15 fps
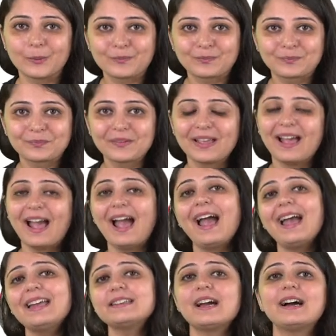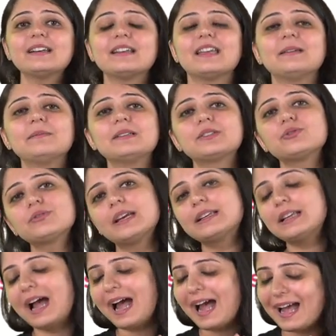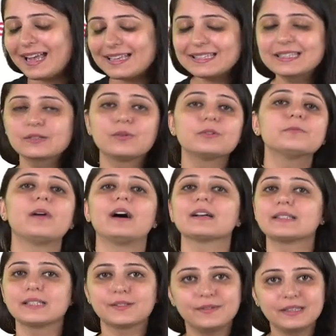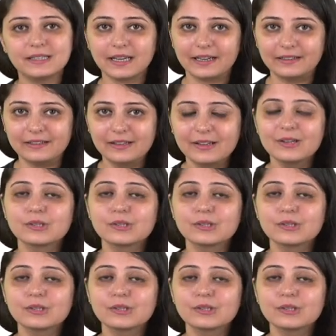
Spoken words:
And our aim is to get as good marks as we can.